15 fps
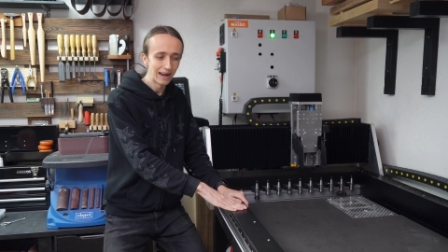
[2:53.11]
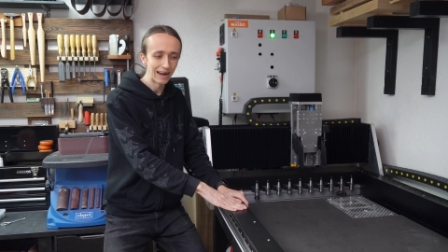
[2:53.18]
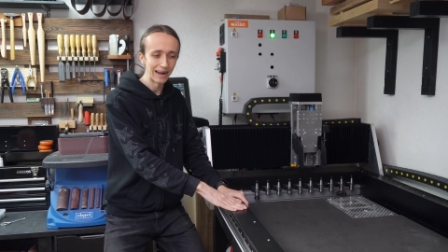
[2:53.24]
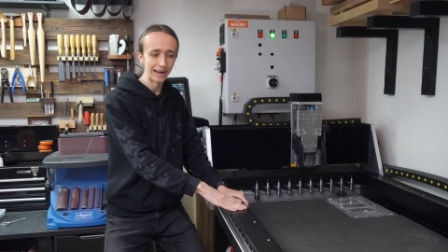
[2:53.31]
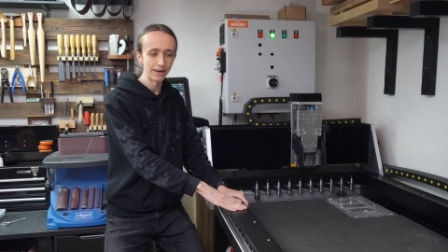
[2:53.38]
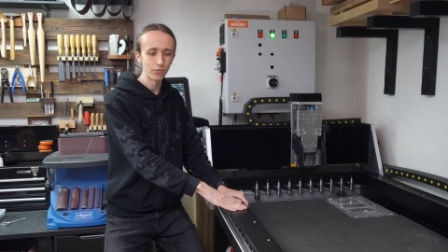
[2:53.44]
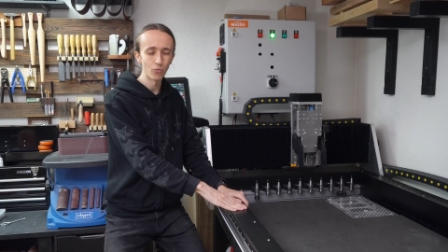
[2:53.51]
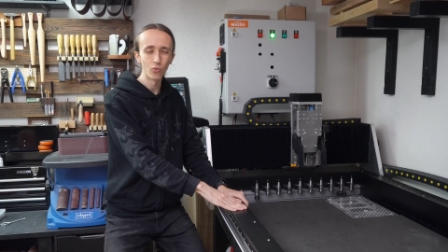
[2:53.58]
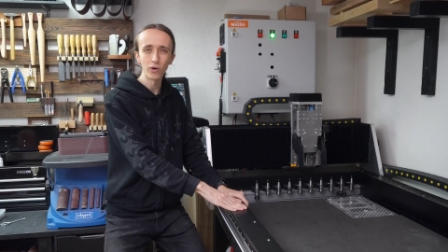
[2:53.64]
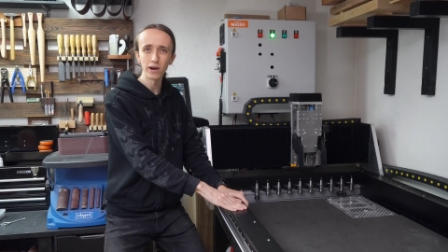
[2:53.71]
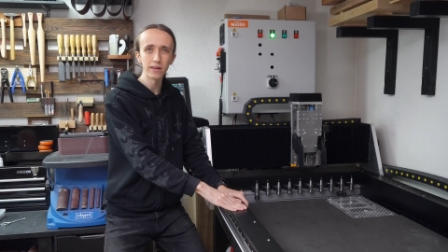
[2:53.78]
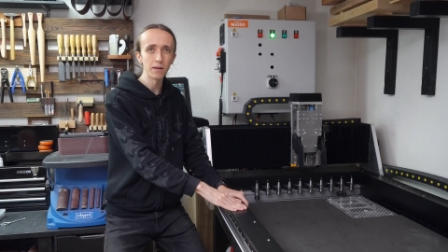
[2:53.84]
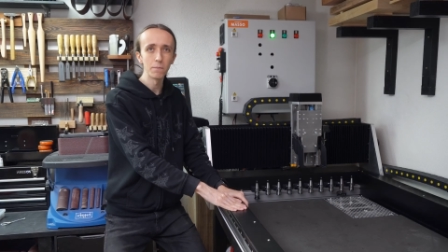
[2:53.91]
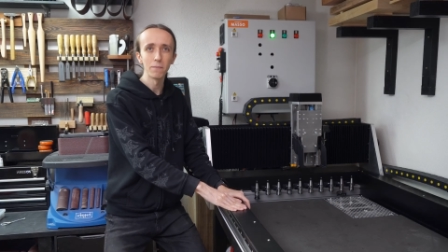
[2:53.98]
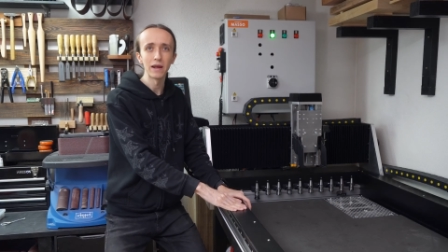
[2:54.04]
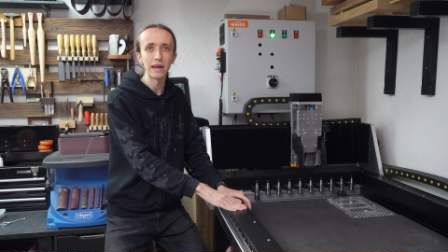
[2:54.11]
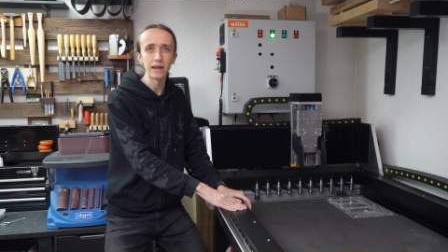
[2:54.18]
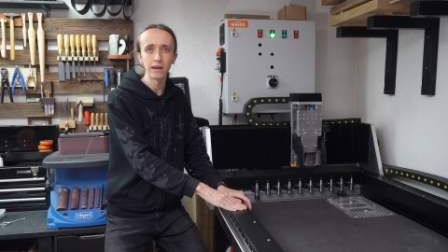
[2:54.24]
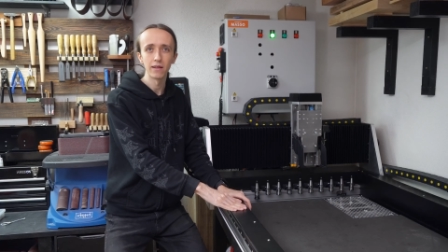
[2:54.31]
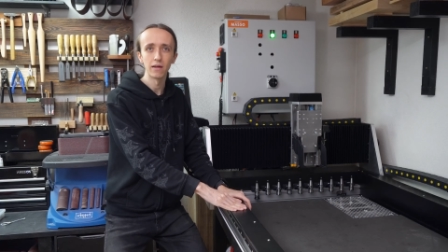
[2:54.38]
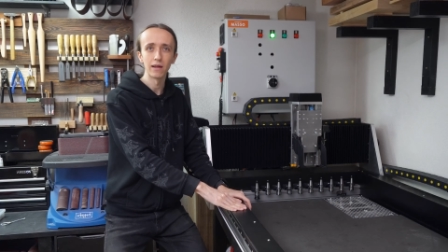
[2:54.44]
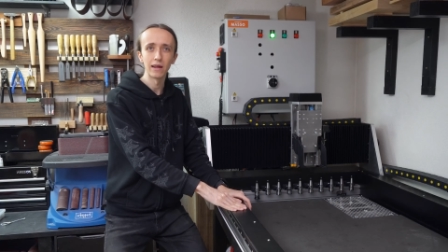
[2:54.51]
And one of the
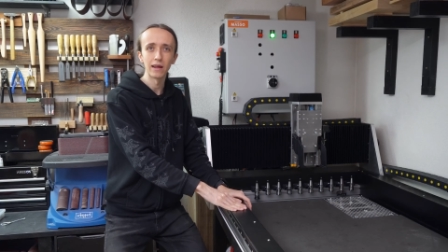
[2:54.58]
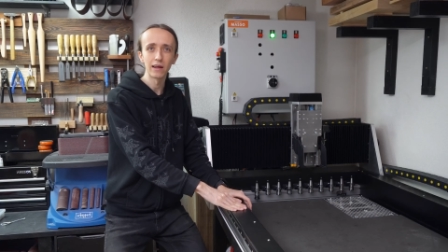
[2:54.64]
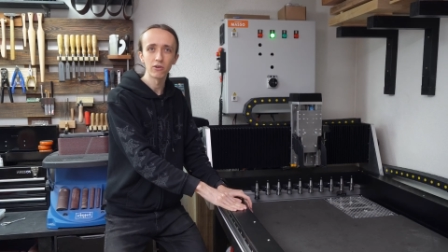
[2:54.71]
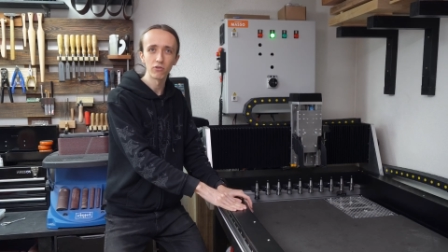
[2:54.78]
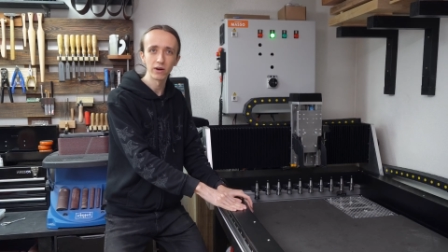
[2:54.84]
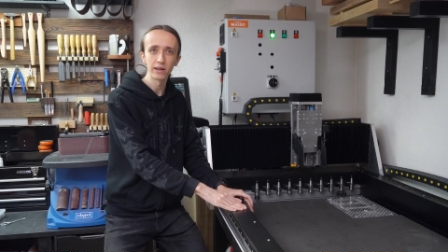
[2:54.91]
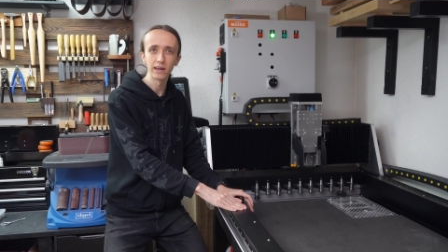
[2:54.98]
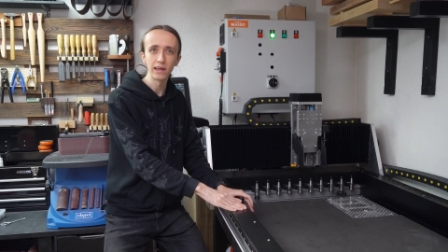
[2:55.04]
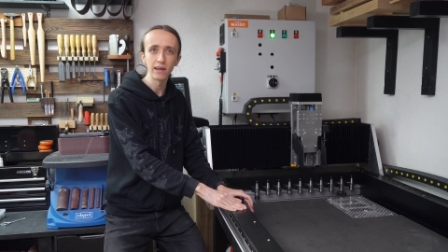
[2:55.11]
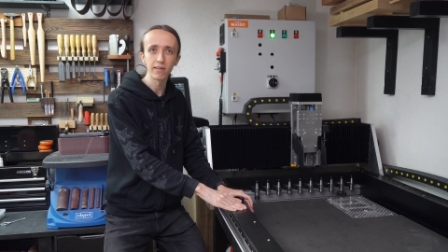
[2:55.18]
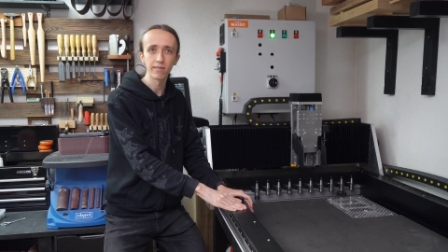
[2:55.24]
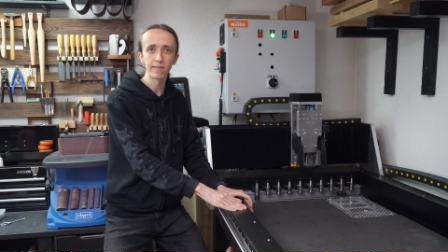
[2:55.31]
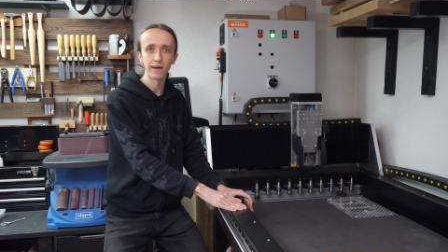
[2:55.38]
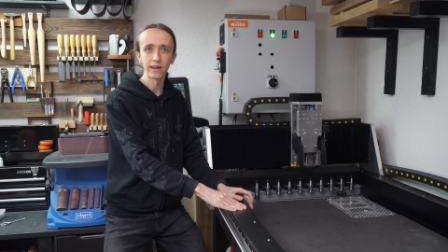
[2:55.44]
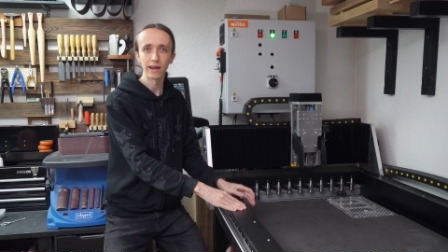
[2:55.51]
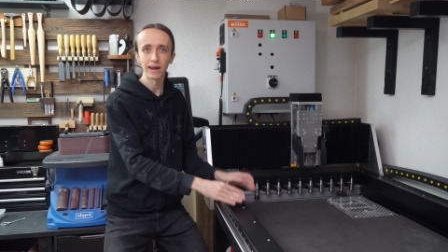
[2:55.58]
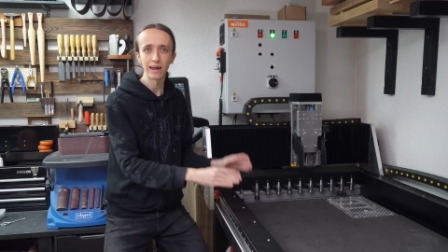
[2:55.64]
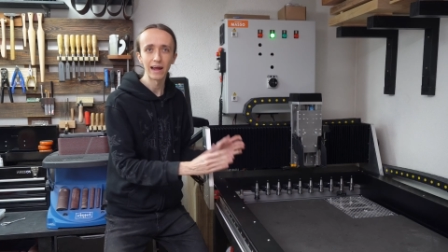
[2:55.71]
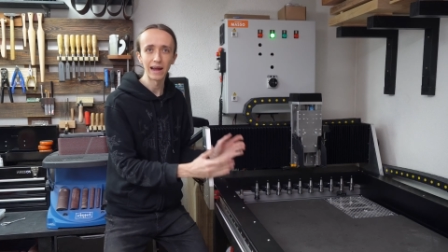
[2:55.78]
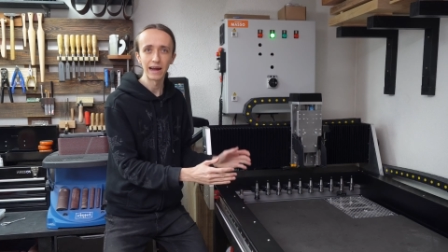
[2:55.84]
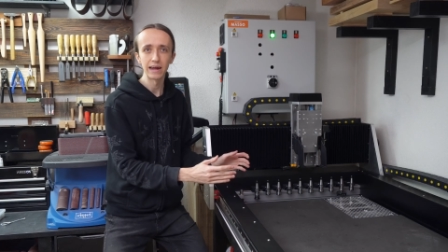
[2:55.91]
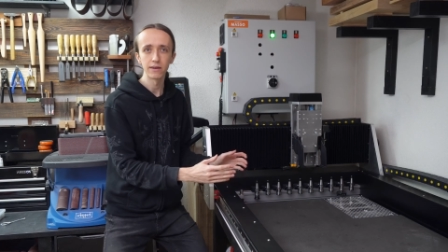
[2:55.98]
main critiques that I
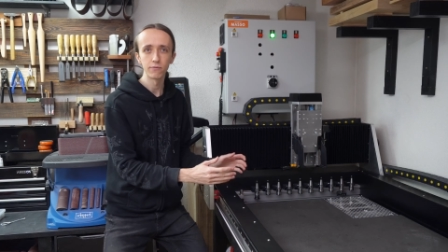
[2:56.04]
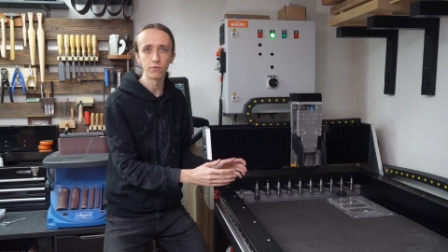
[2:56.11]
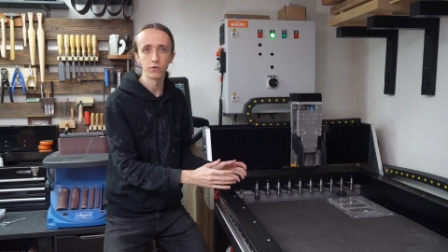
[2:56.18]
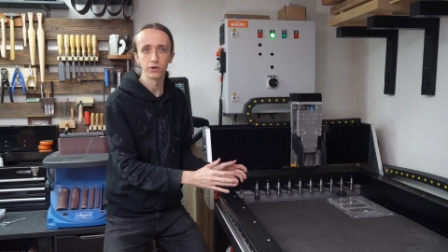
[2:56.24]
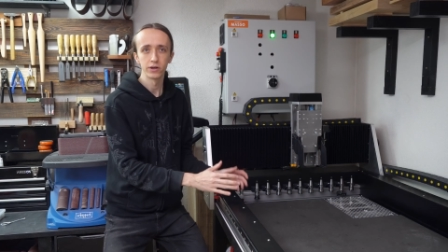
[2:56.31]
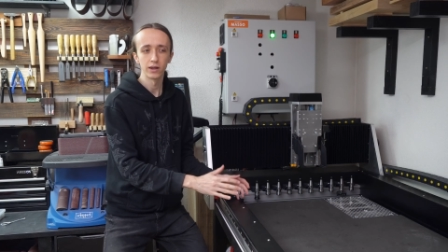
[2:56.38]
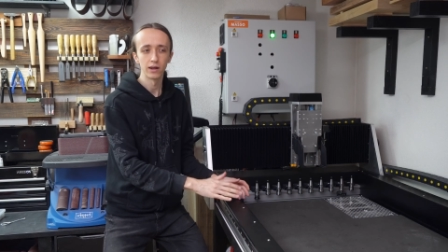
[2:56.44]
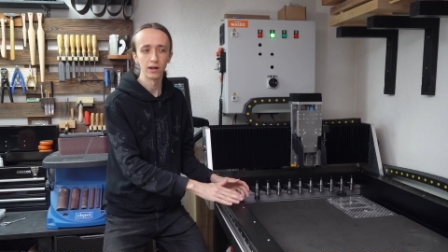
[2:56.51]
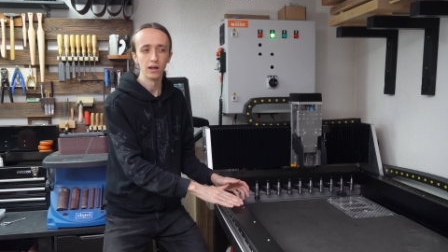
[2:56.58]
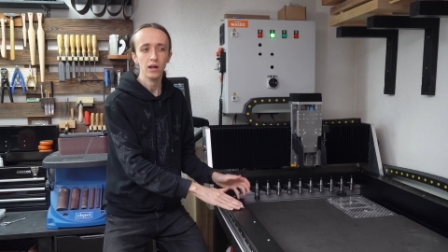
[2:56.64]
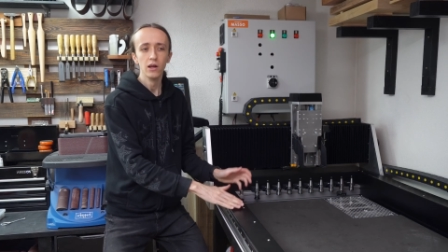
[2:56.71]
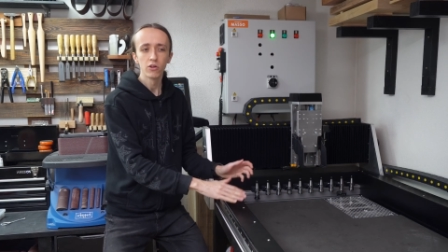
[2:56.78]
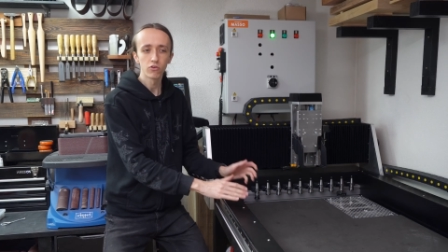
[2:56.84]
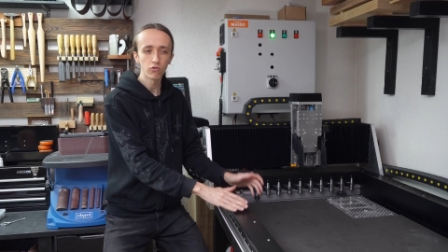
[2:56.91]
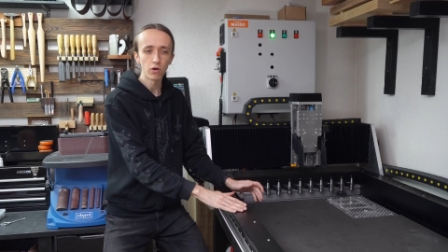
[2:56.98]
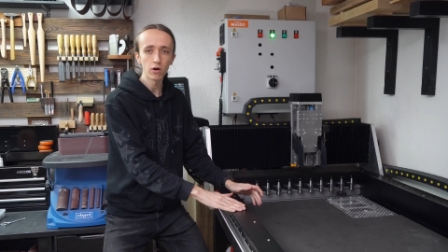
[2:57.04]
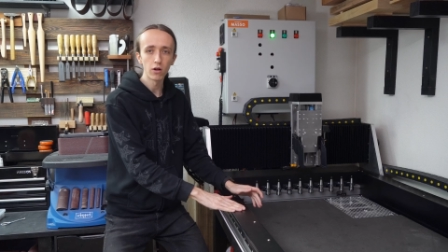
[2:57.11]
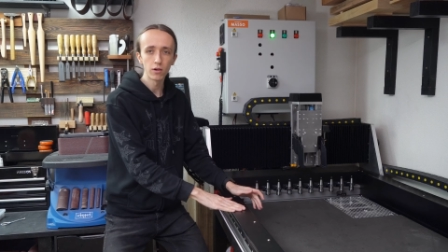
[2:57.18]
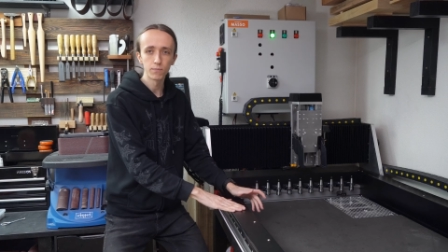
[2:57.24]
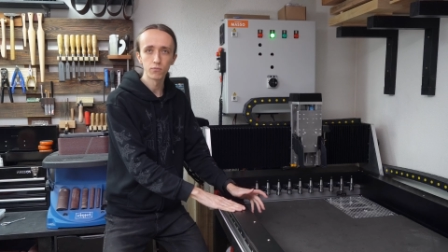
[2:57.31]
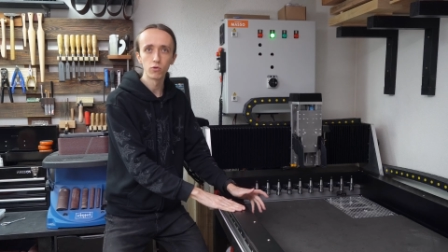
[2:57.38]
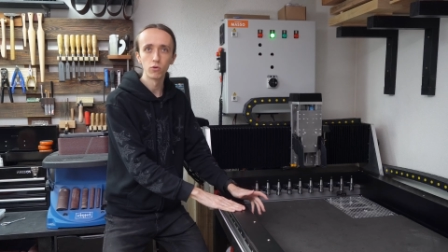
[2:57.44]
had for the
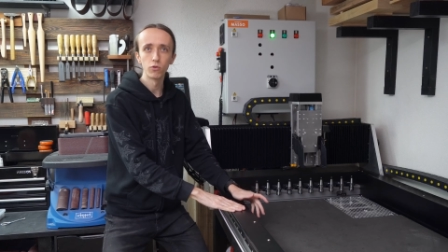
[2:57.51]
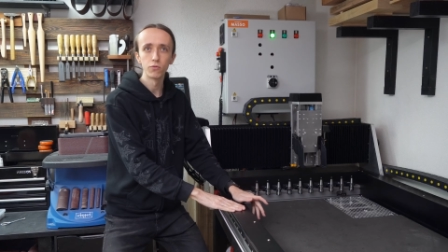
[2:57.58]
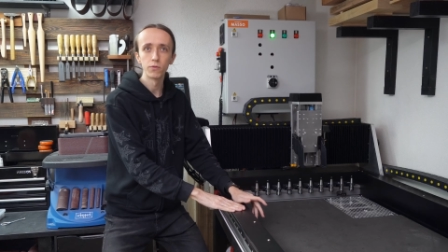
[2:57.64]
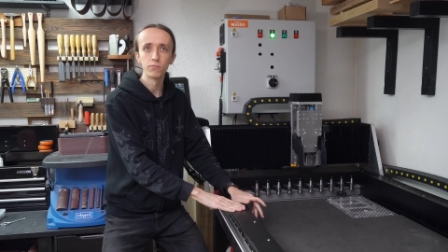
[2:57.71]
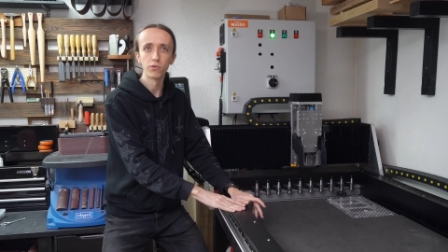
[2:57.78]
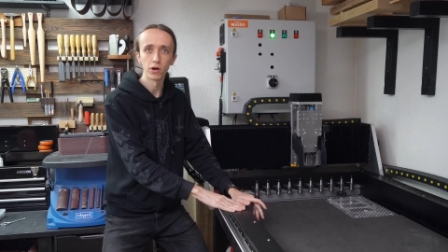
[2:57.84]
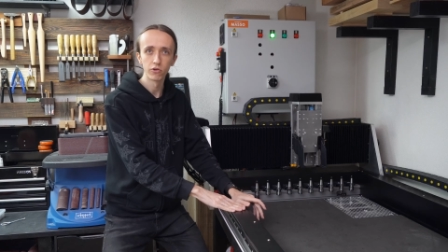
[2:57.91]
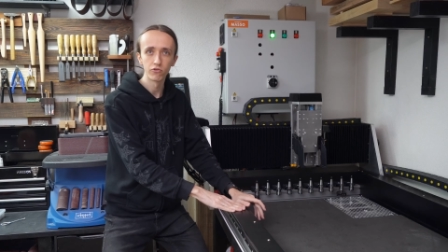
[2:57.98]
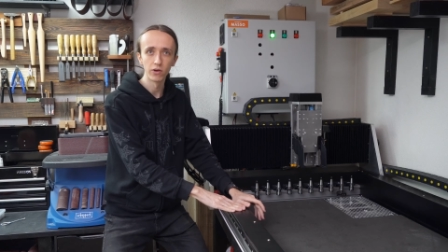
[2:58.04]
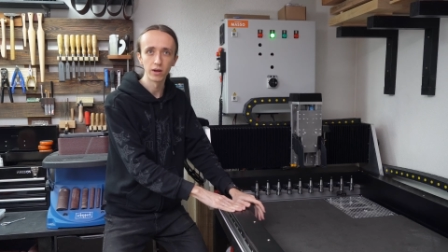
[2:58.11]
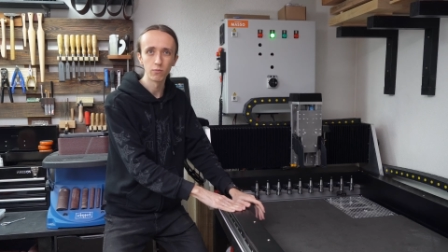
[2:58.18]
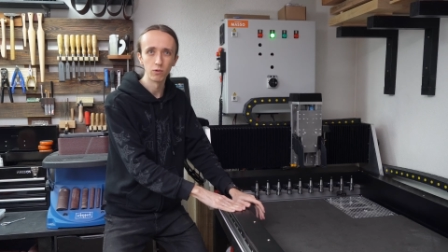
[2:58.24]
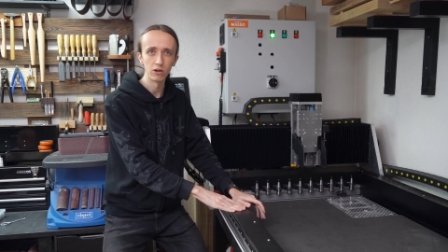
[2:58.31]
Stronghold Pro from Roderick,